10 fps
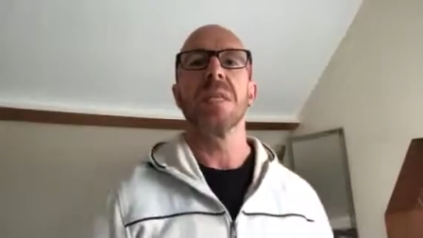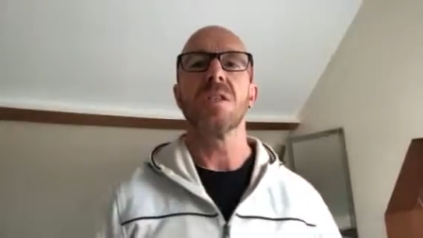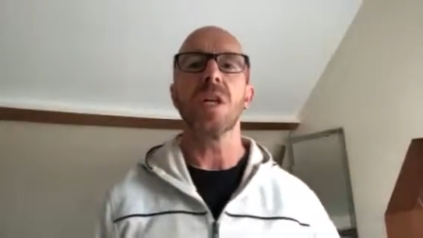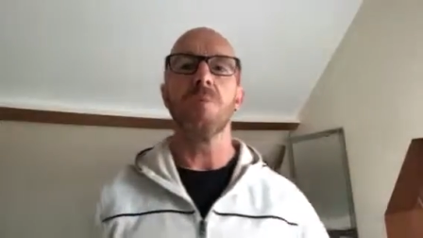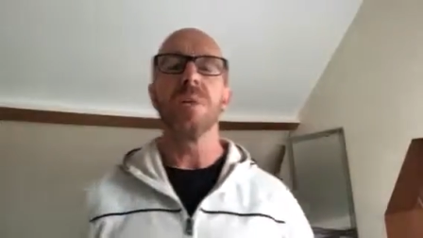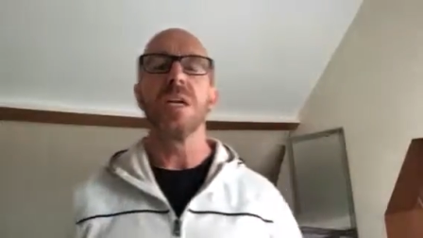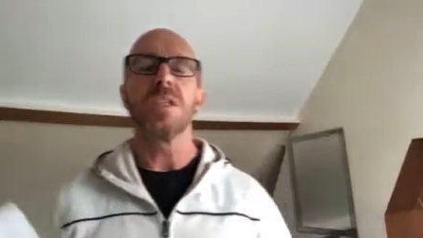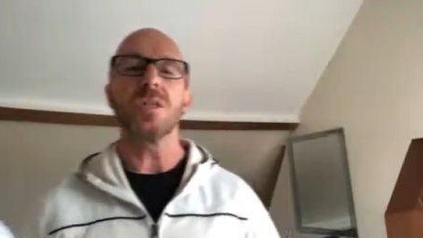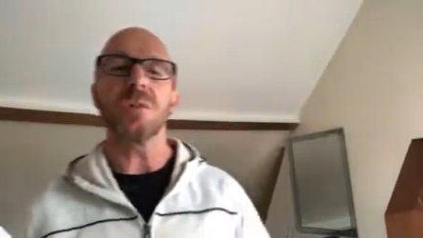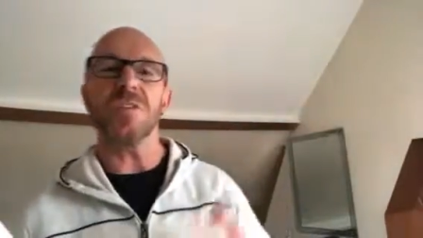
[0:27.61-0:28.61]
So
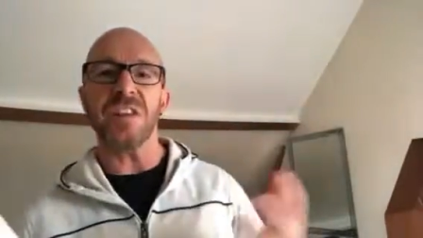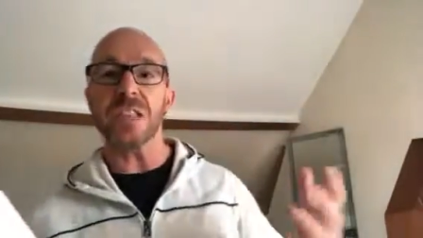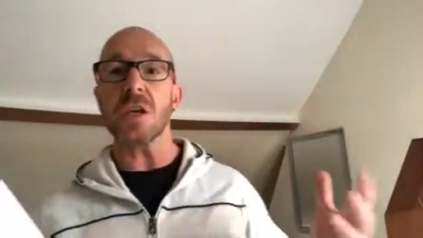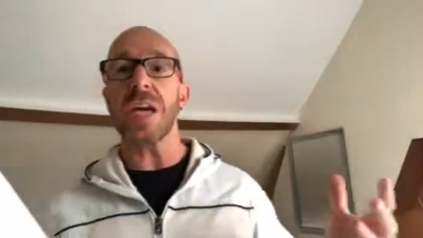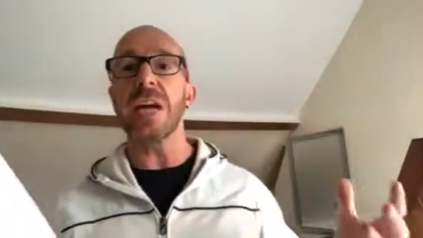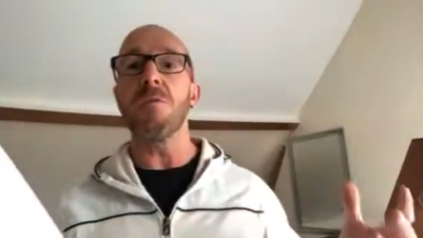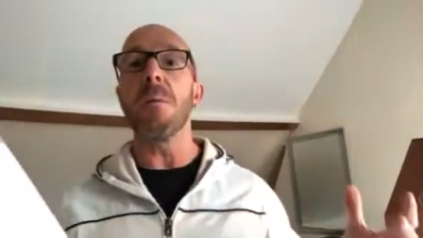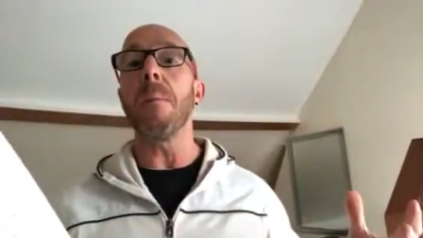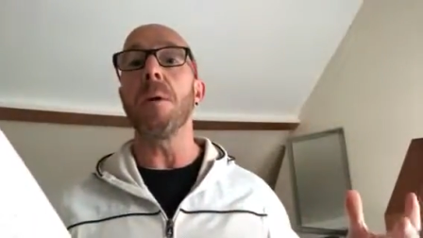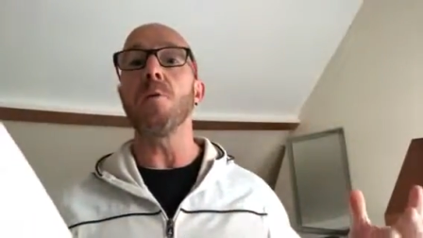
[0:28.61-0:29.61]
some of the things I hear
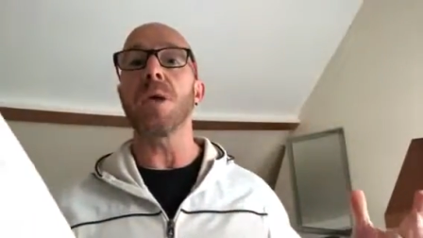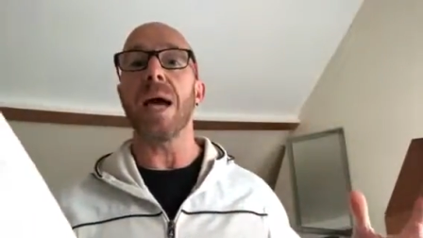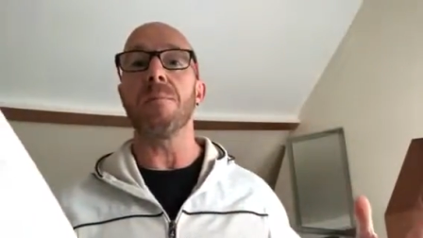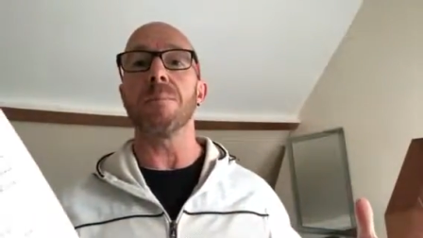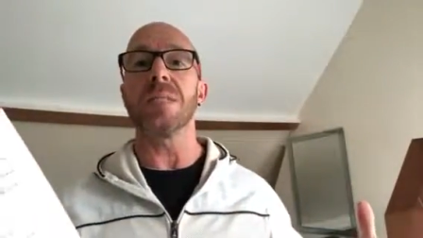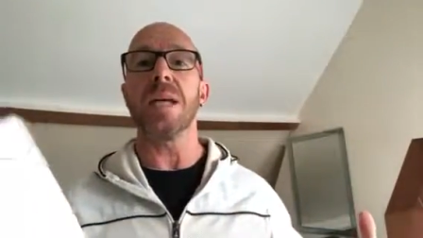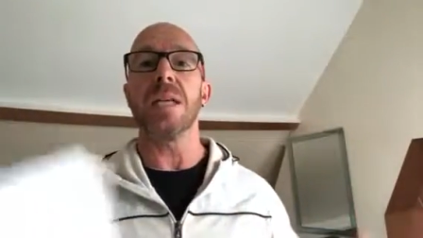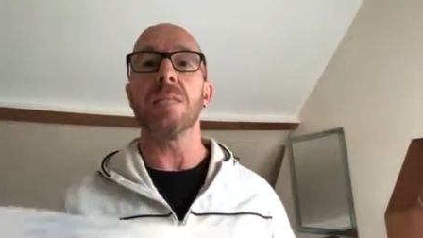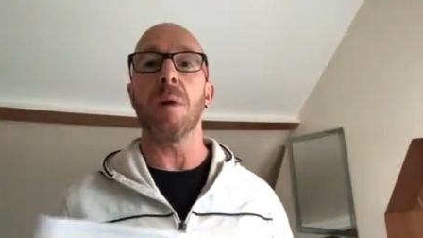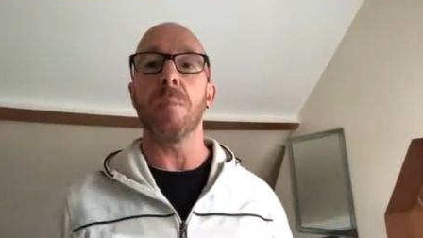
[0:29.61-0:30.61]
in my boot camps
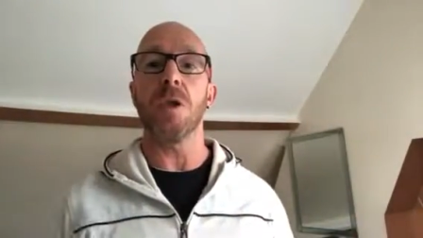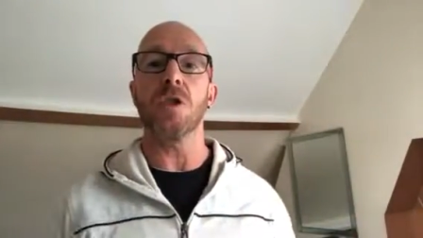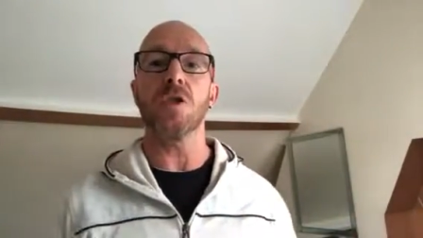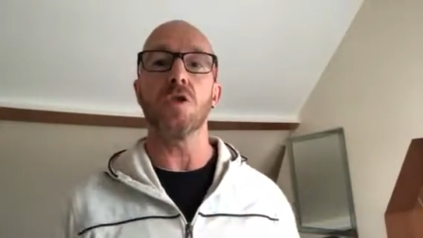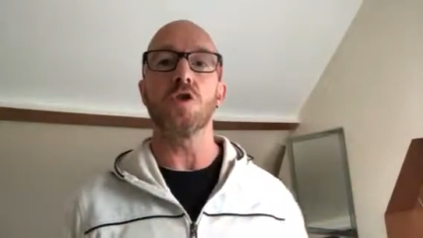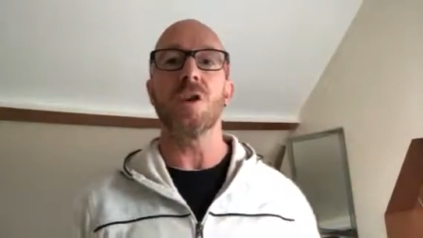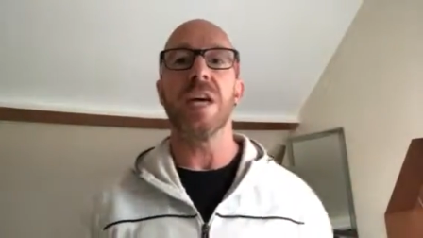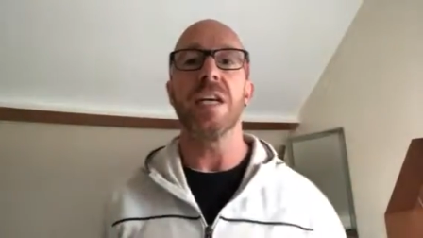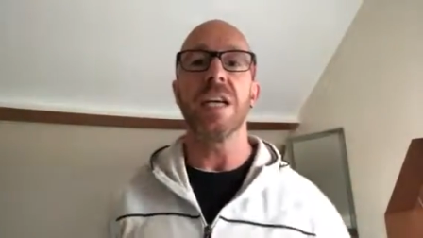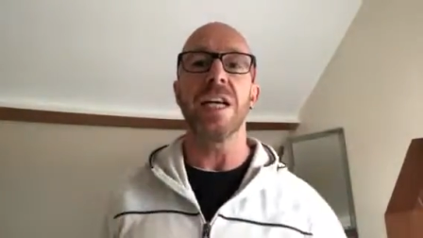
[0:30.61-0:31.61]
and my personal
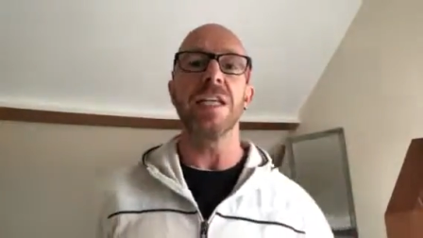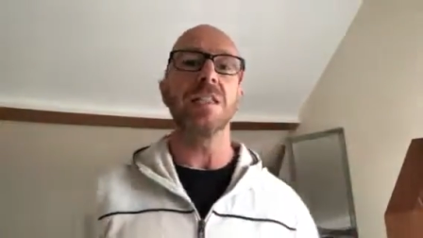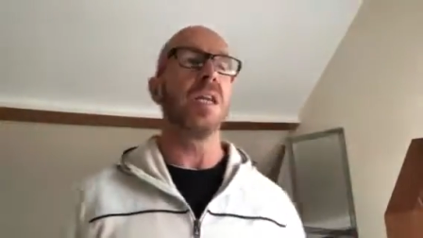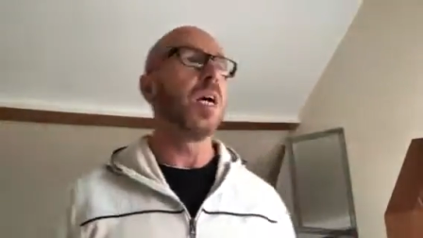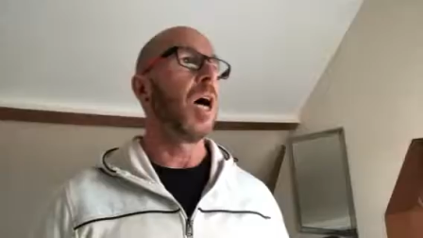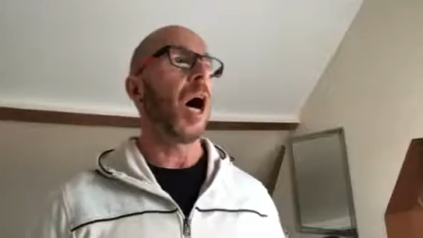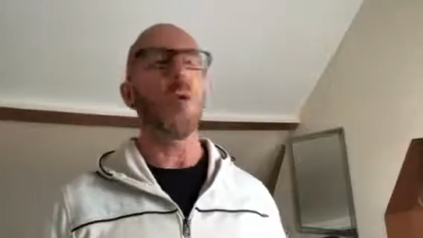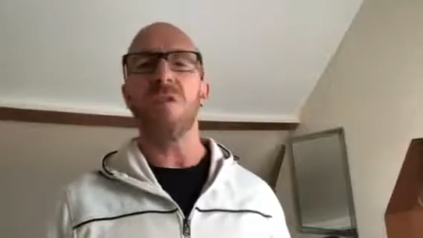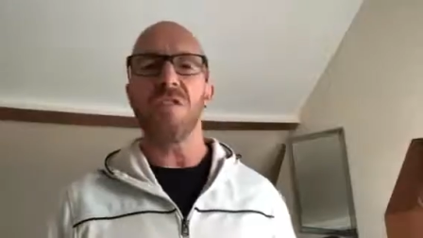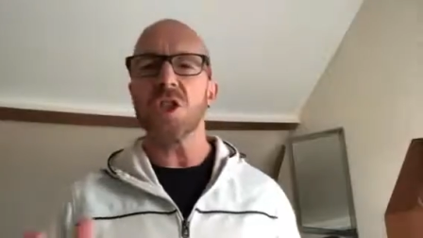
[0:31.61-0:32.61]
training is,
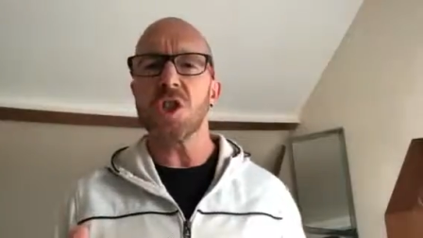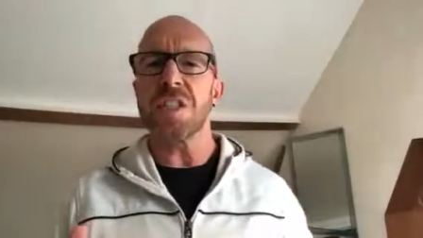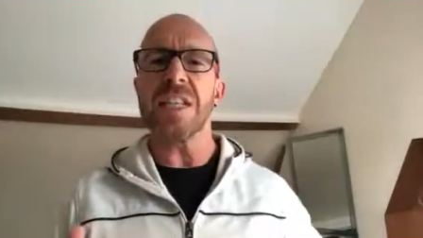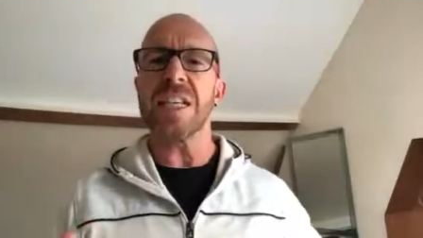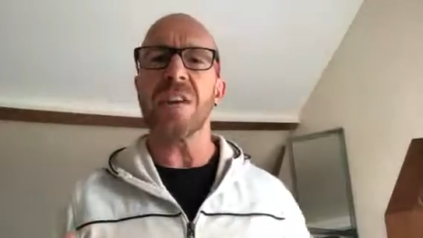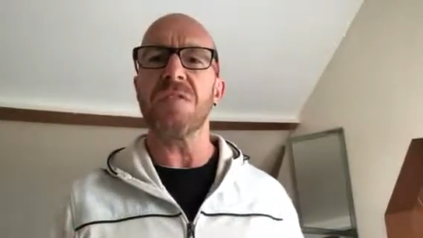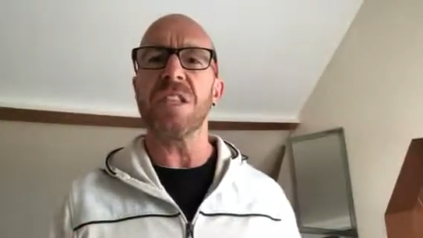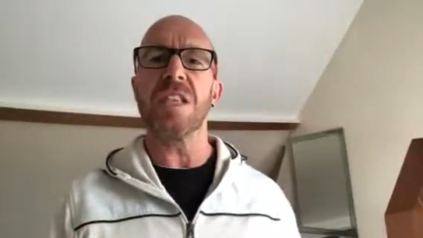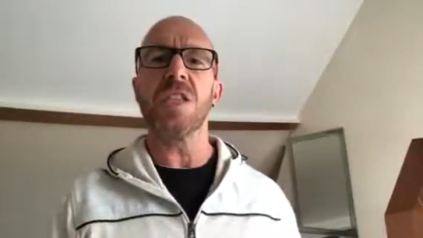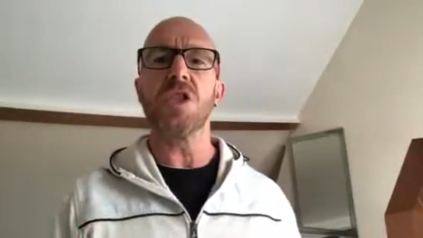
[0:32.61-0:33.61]
oh, if I just didn't have
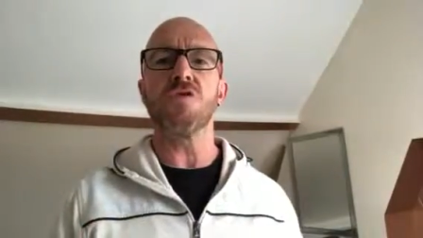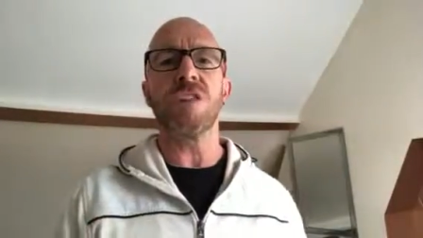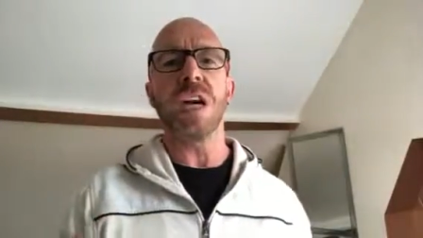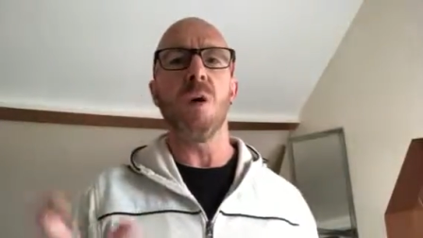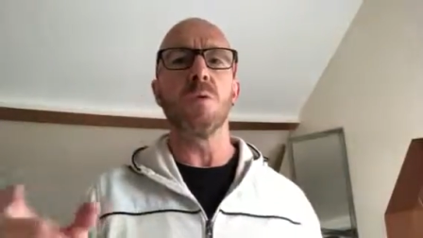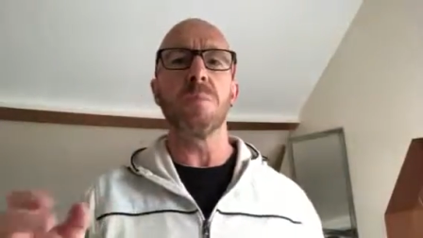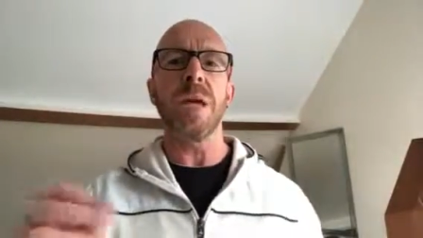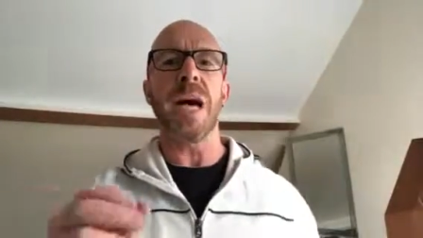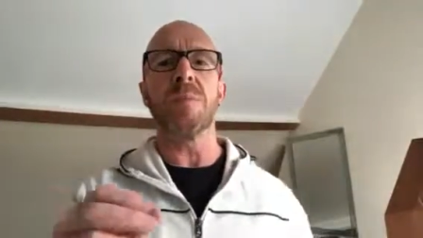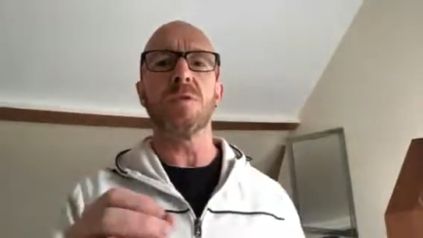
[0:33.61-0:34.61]
this injury, I would
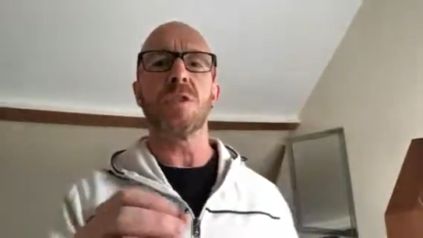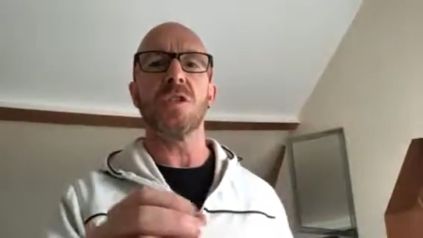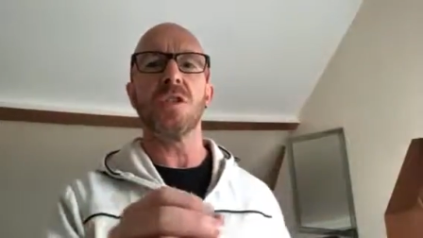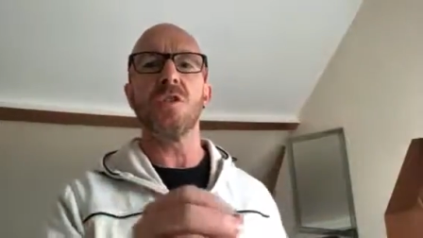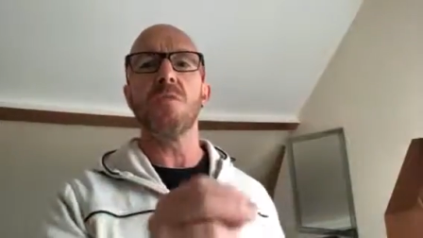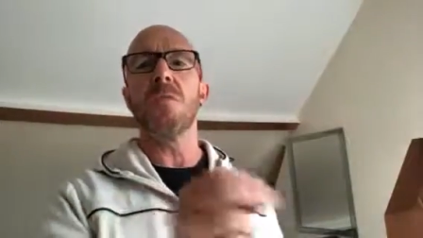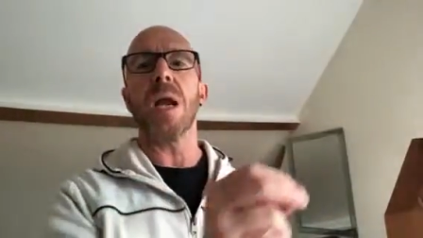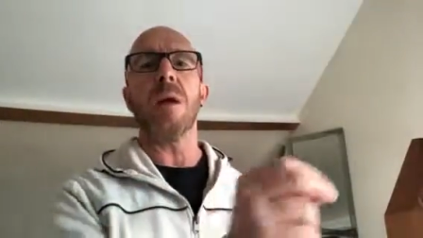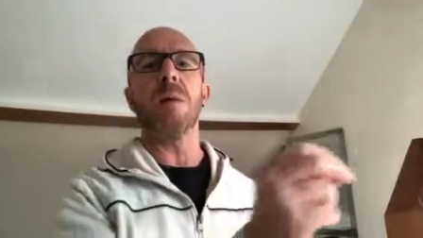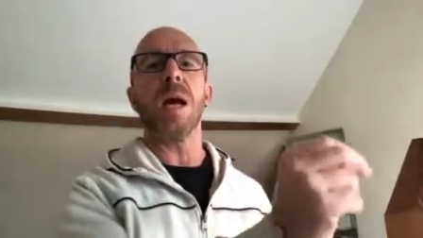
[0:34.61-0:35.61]
be able to do
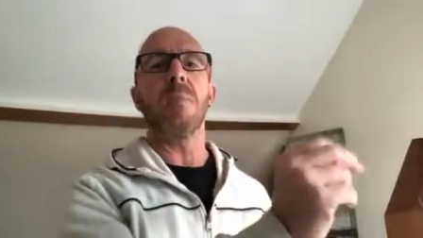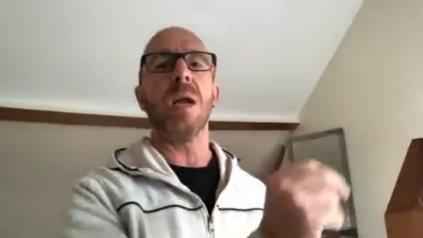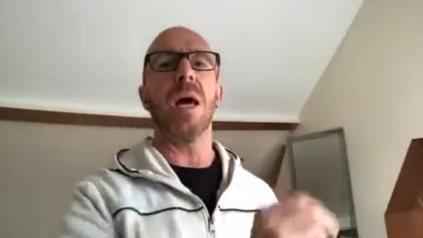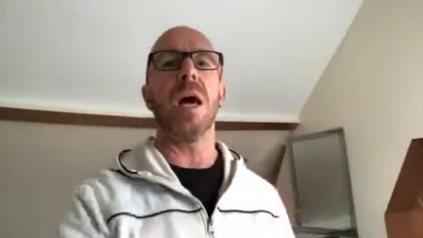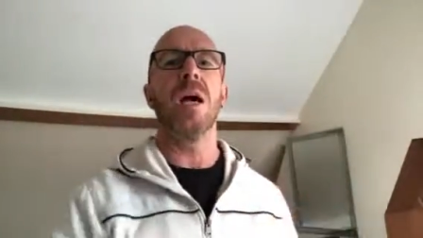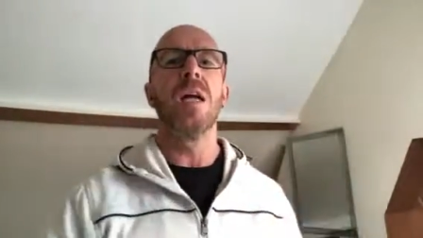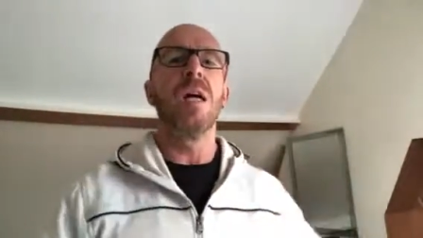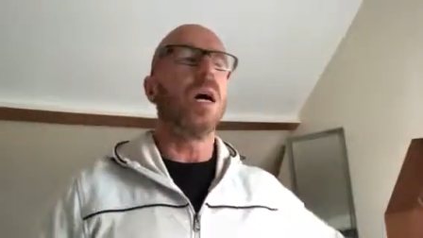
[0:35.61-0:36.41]
blah, blah, blah.